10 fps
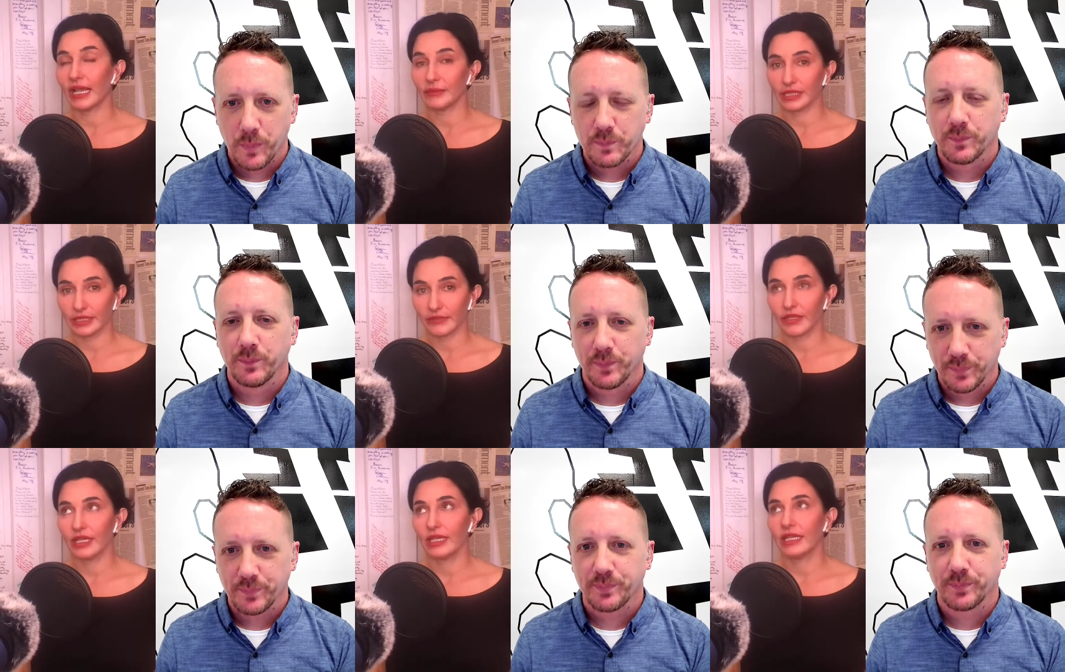Speaker 1: I believe
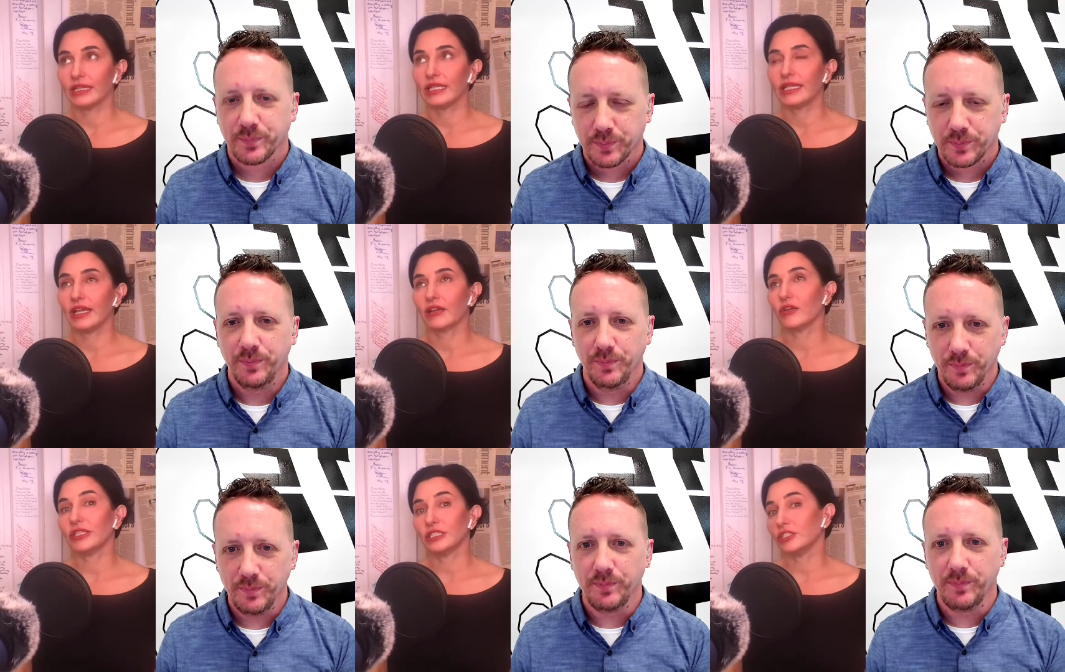that they are
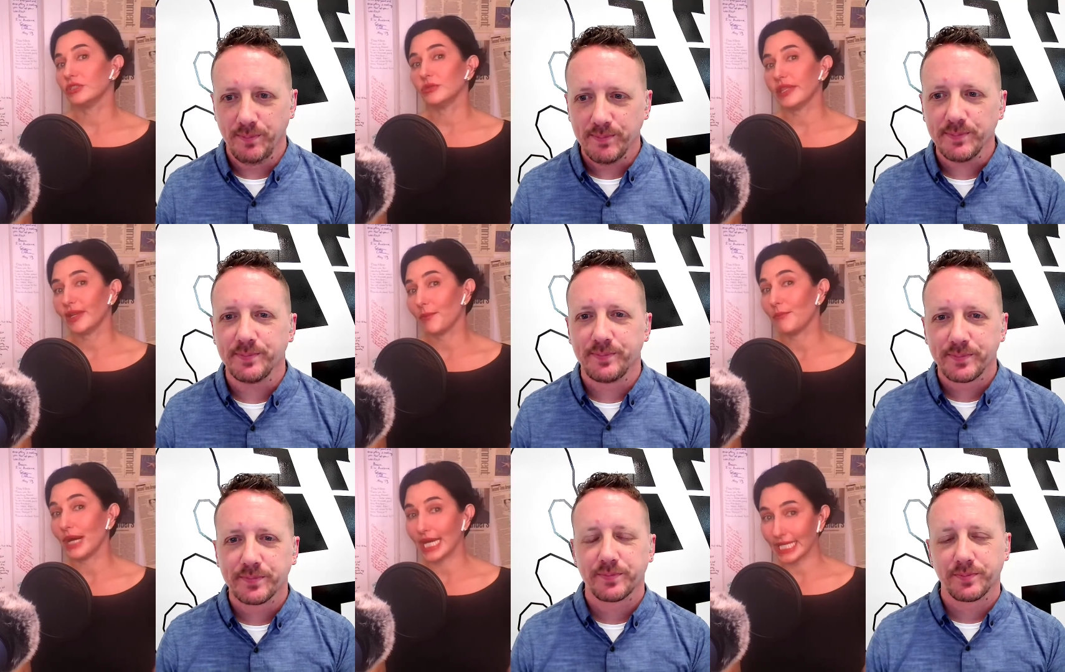going to do with their
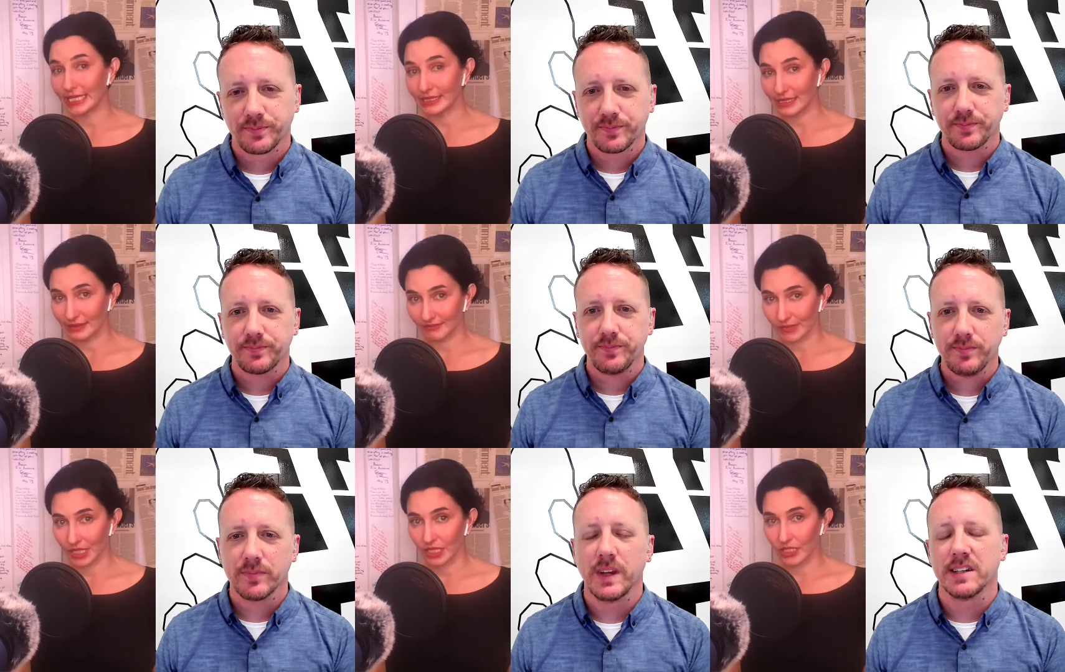bodies,
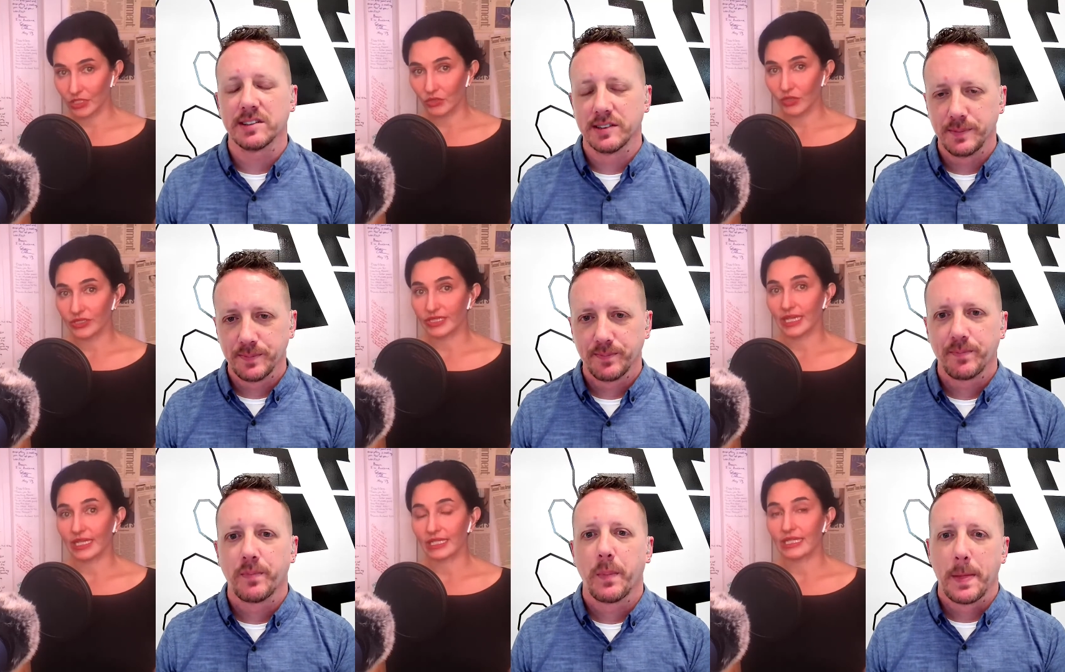yes, you are
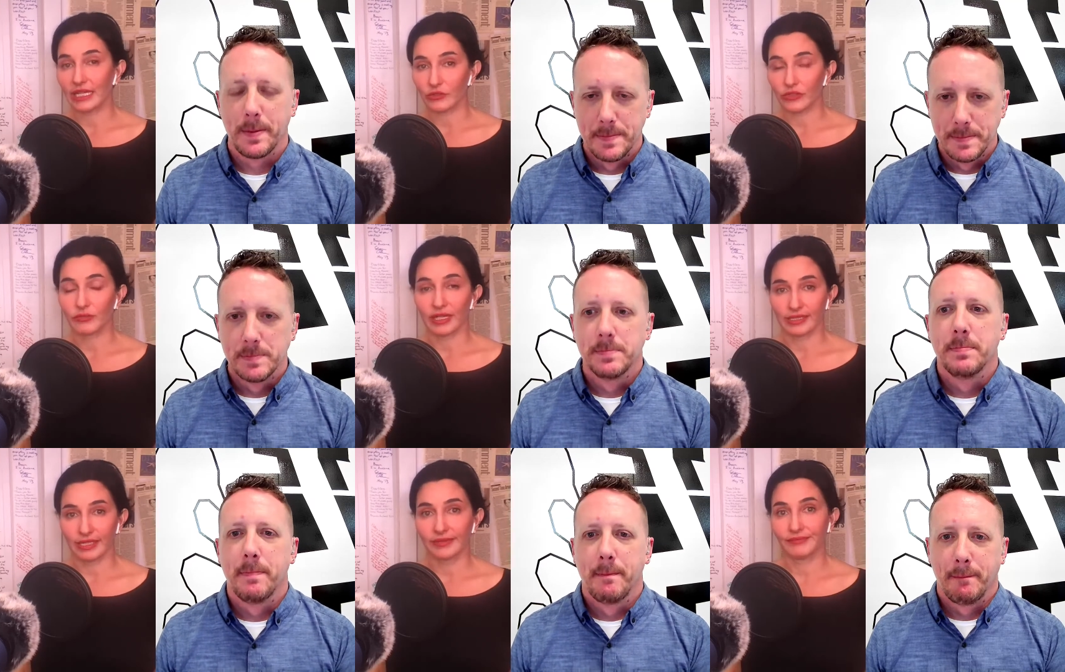setting a dangerous
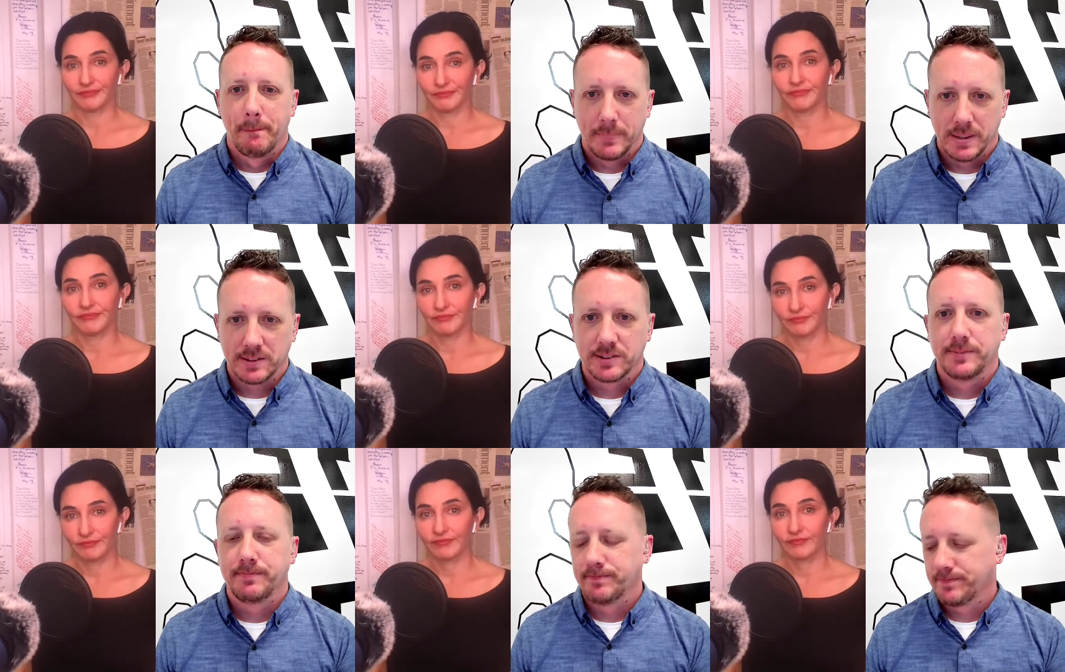precedent.
Speaker 2: Yes.
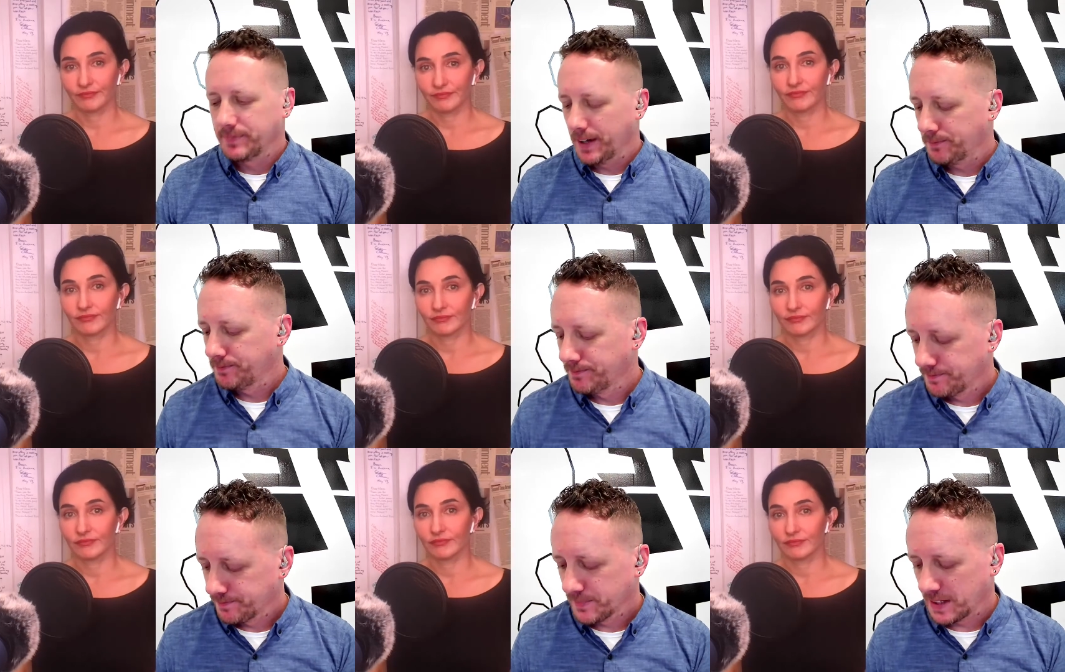Yeah.
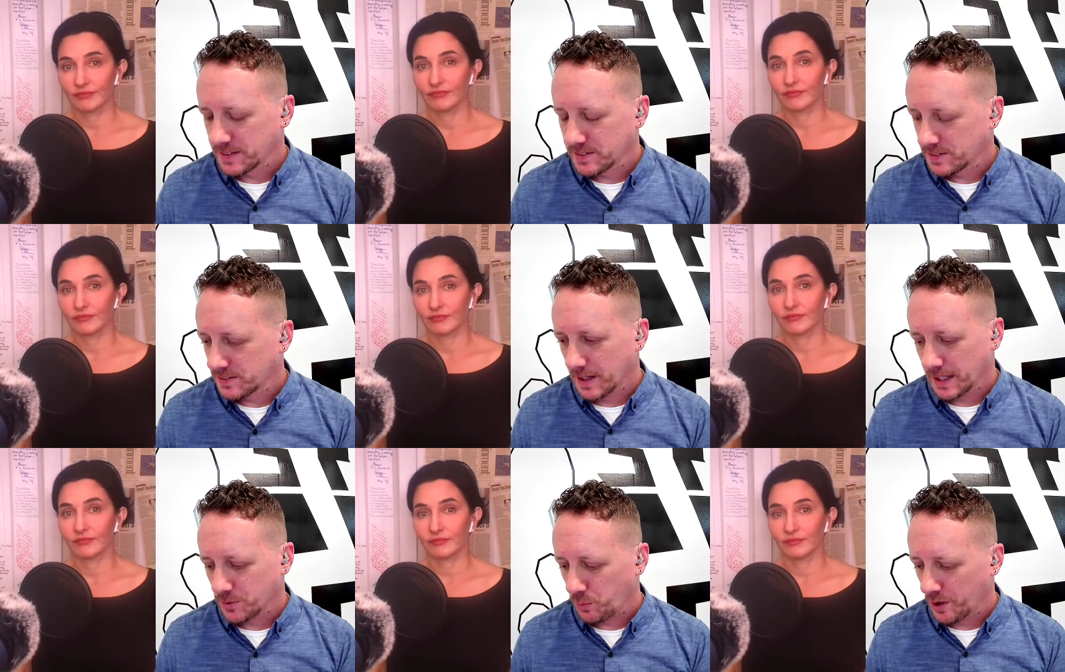That's
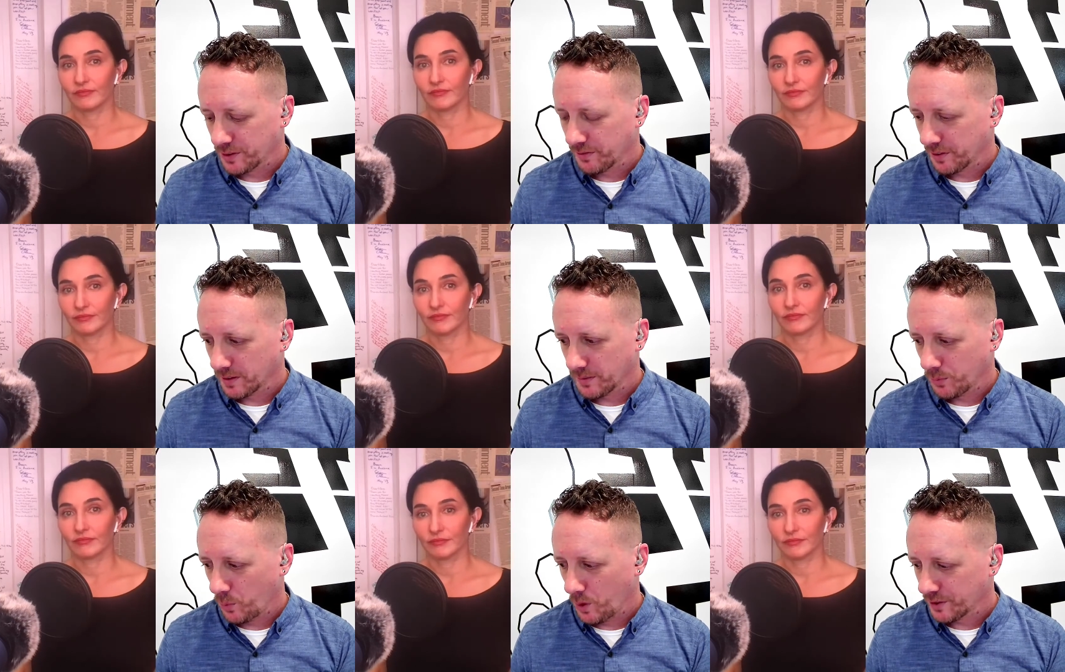that's wonderfully
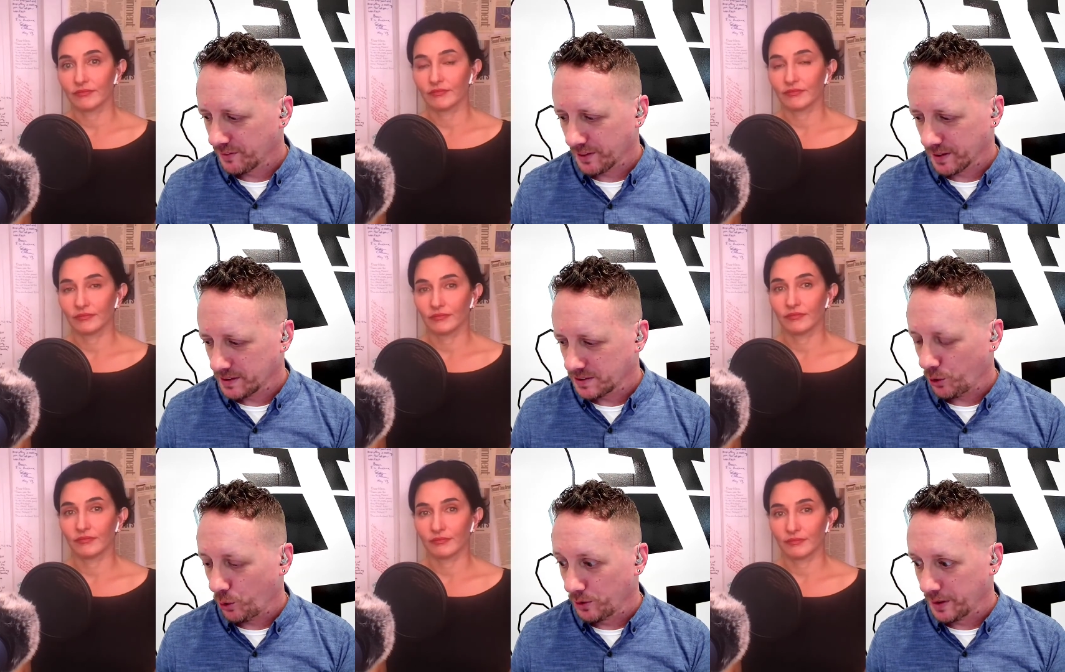wonderfully
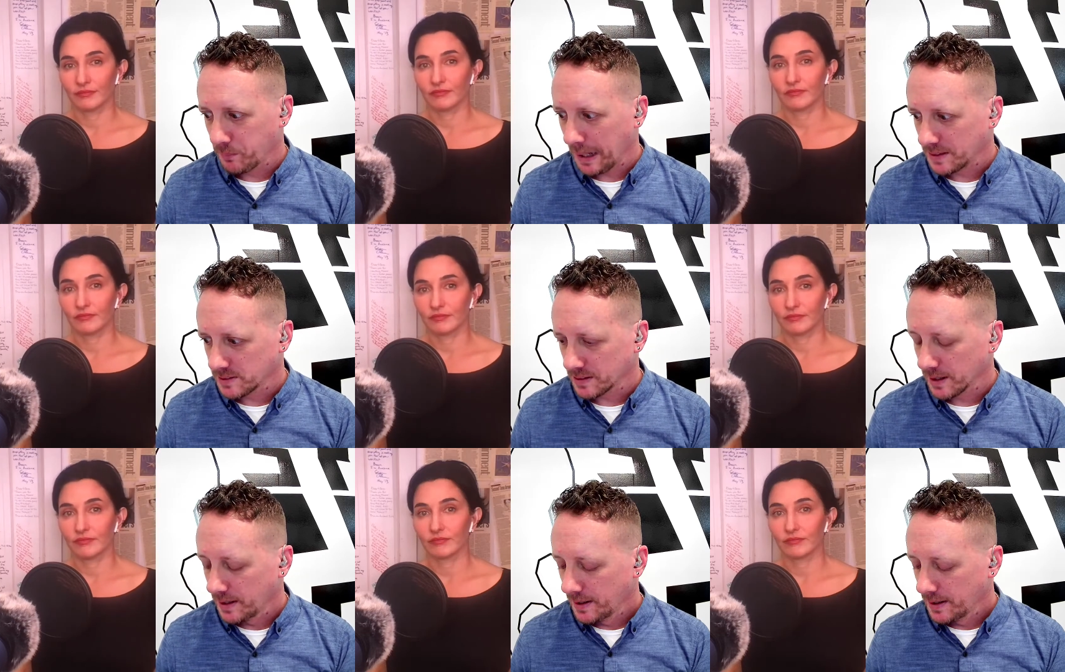told and painted.